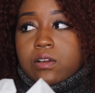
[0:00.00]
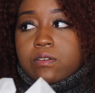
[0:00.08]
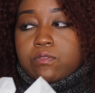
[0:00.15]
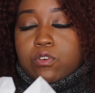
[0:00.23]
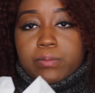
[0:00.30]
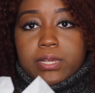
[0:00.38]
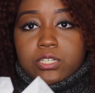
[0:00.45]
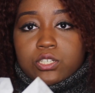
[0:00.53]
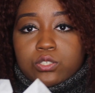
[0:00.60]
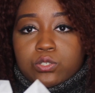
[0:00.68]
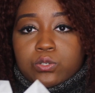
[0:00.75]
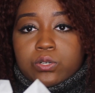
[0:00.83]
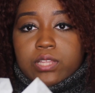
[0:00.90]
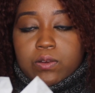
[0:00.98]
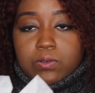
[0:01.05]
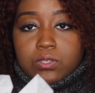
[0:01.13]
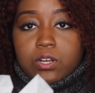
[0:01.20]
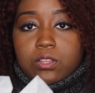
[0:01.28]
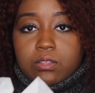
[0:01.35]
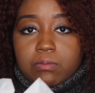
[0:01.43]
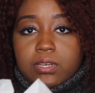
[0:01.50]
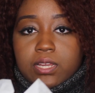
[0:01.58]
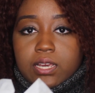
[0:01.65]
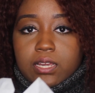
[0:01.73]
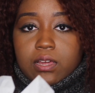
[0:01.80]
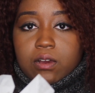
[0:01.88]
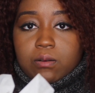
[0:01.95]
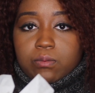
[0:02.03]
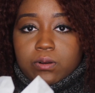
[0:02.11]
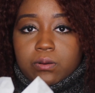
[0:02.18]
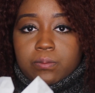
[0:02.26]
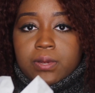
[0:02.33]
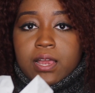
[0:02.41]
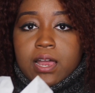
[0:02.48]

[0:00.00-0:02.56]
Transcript: Formation tour, that was her Lemonade album.